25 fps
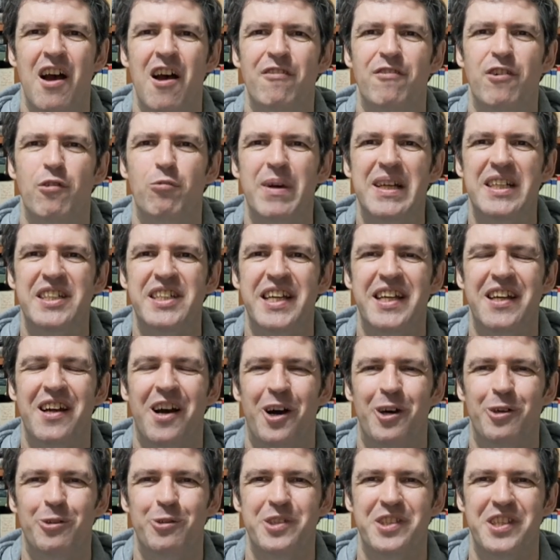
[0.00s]
for which he
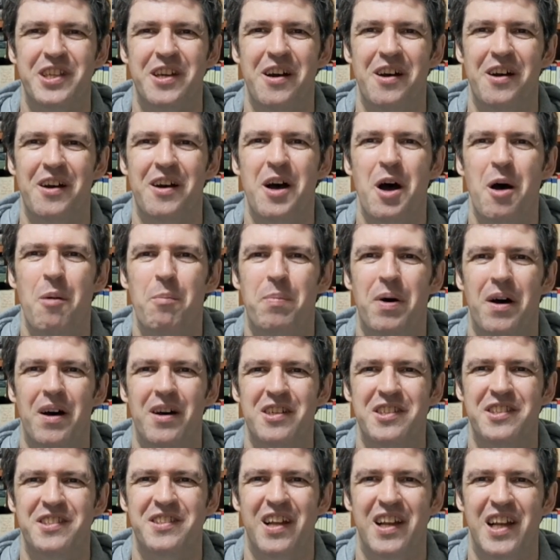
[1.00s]
holds her
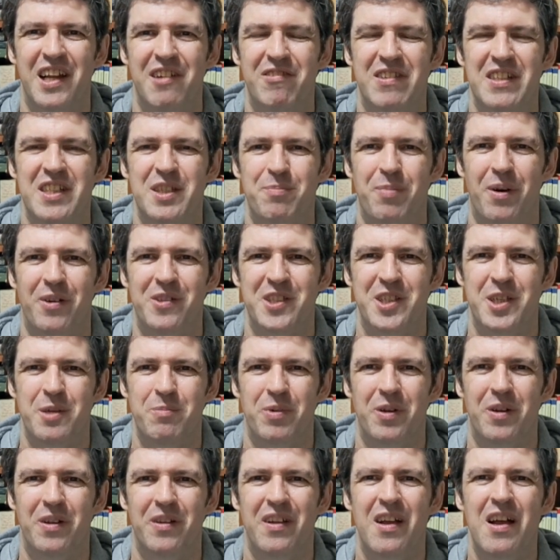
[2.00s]
personally
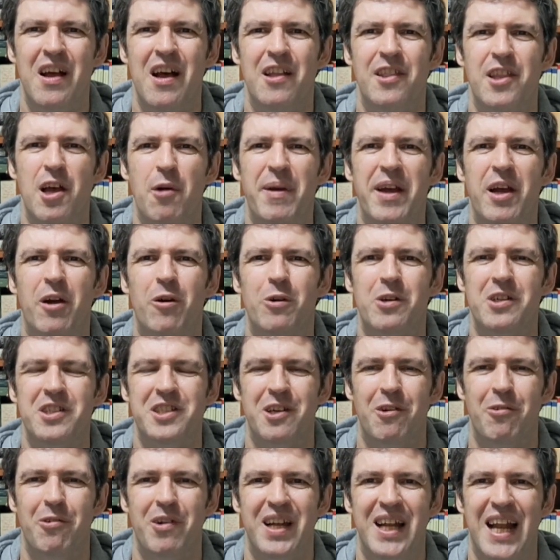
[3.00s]
responsible, though he
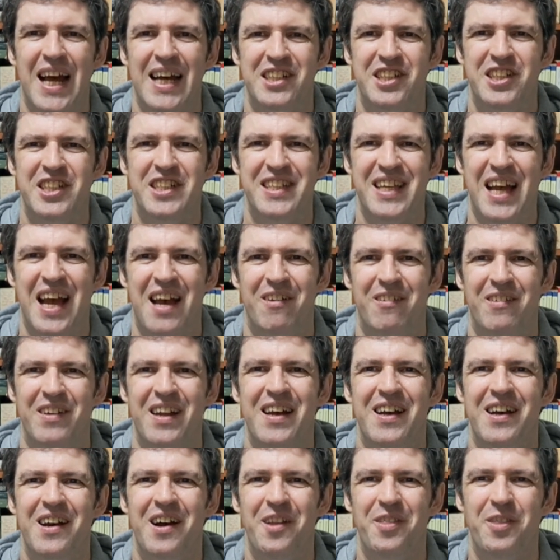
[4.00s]
also lashes out
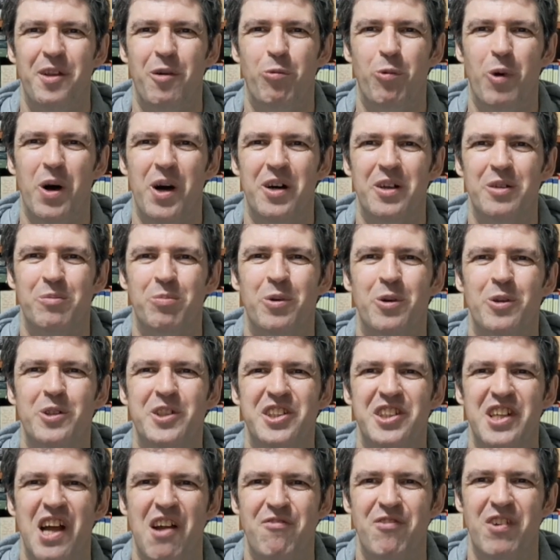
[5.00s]
at the world more
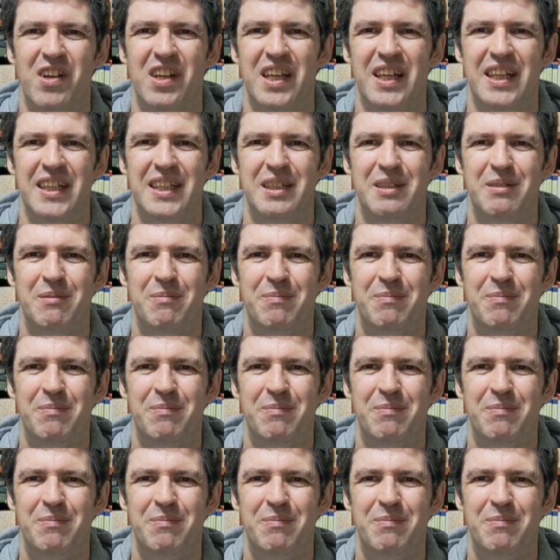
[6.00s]
generally.